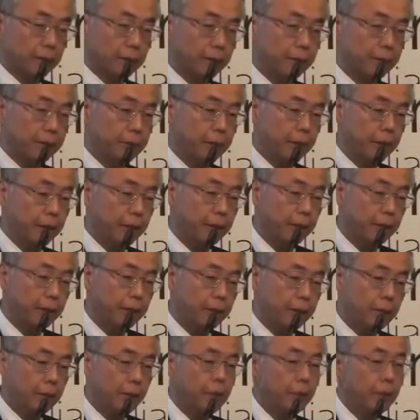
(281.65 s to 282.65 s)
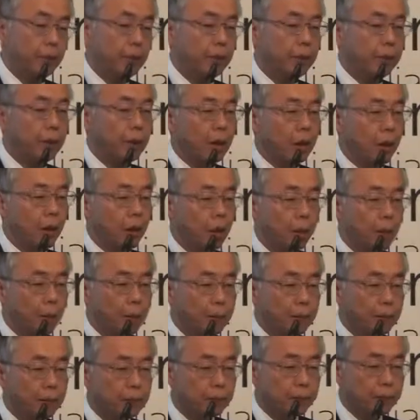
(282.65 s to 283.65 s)
Today, we
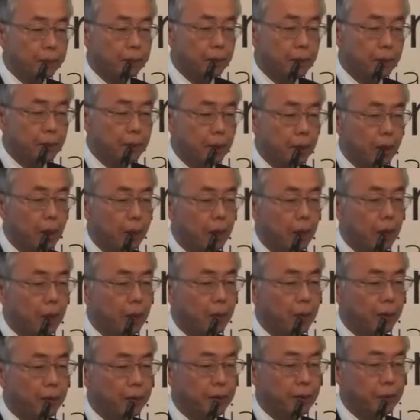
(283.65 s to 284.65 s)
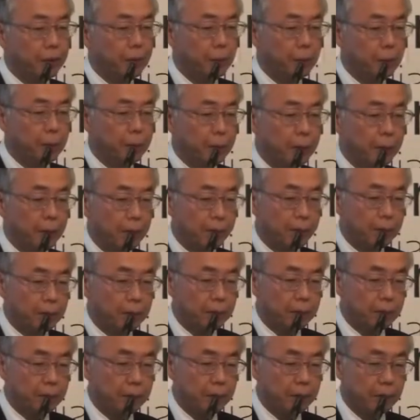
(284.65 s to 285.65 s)
opened our developers,
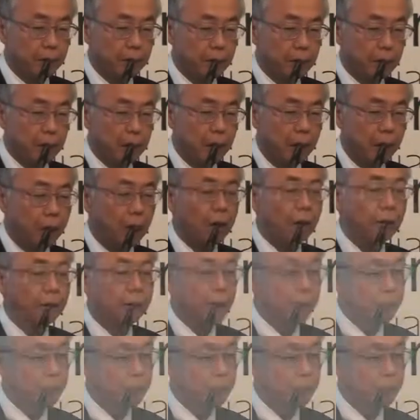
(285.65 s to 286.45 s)
our